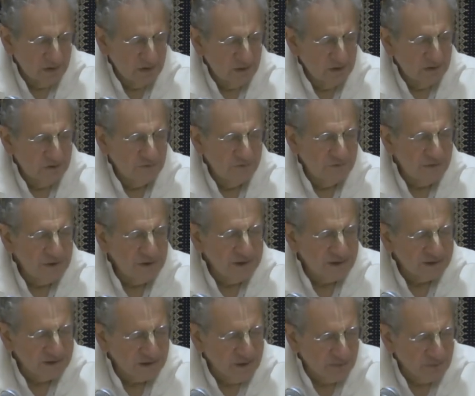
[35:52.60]
uh, the feeling
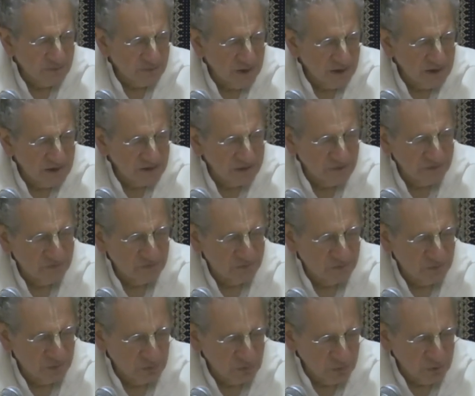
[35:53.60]
of separation
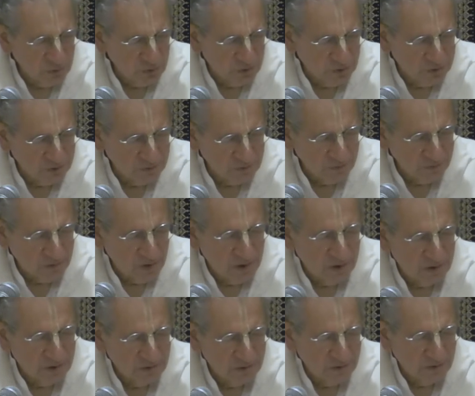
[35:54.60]
from the Lord.
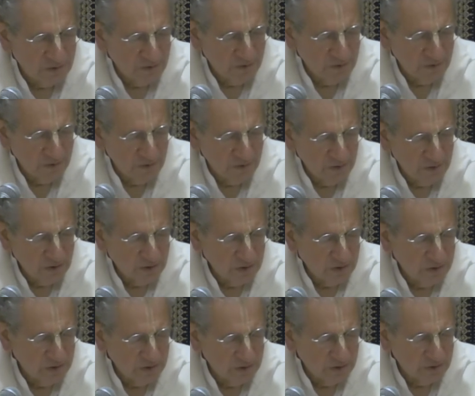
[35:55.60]
Well,
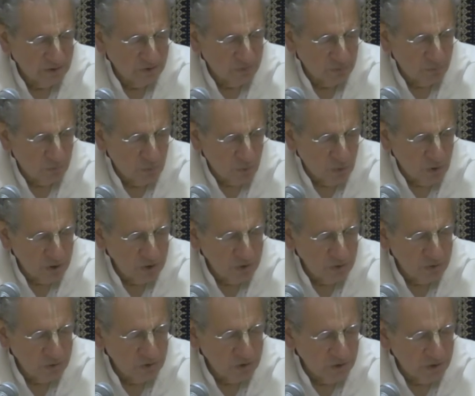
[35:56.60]
the more
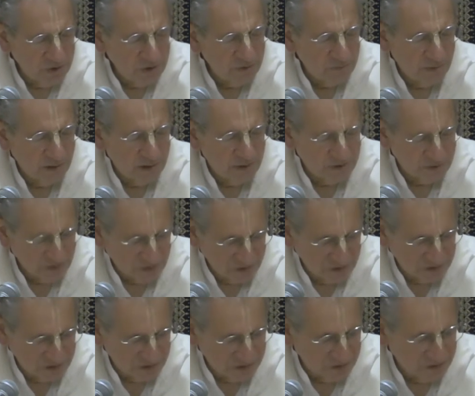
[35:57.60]
you learn about
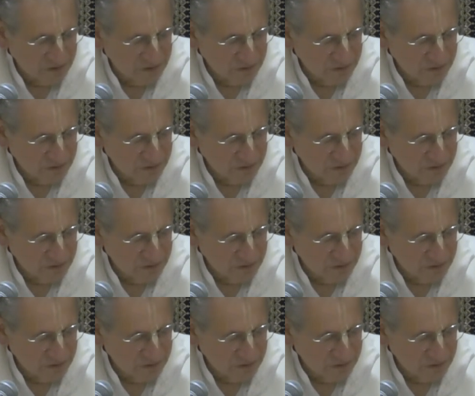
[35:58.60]
Krishna,